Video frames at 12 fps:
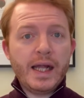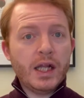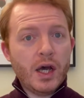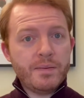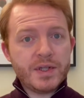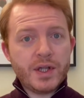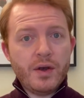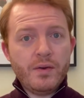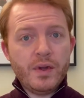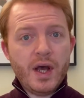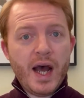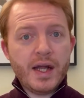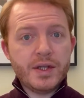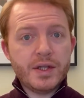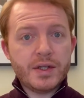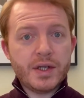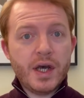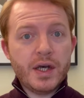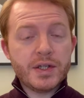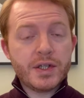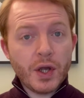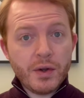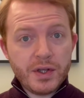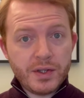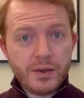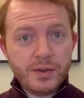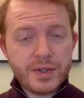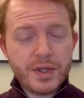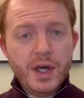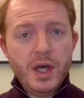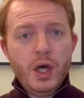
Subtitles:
limestone and stony soils,